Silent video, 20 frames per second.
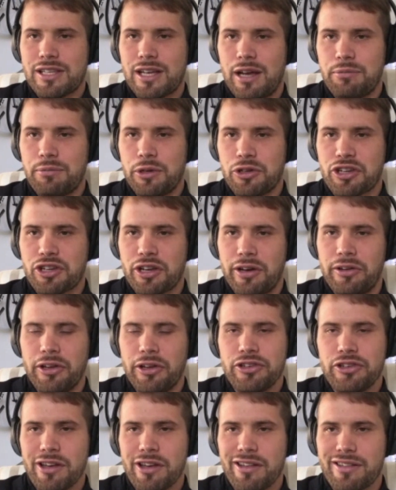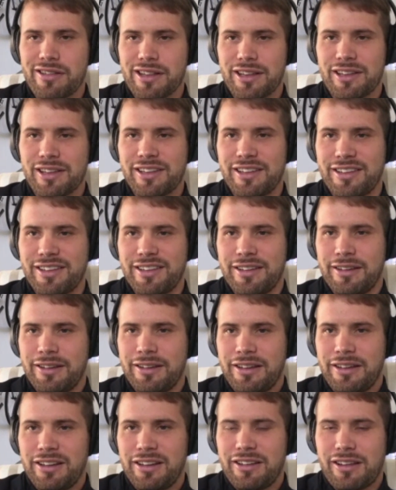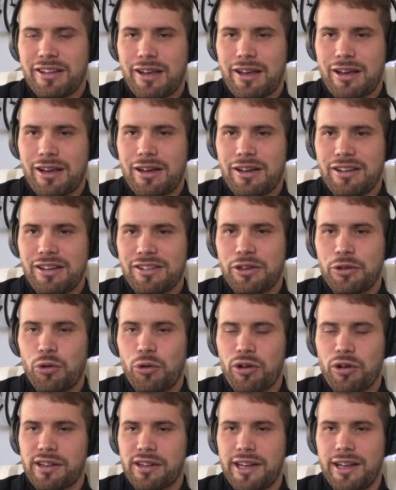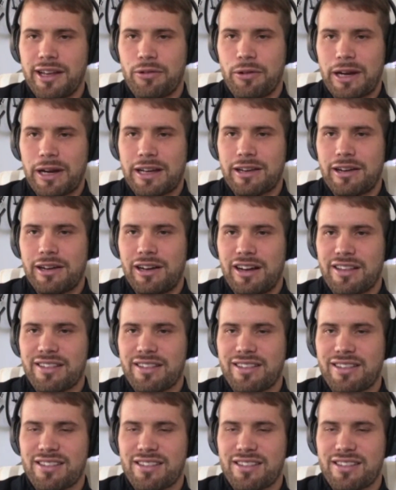time you show the jersey, you also get recognized.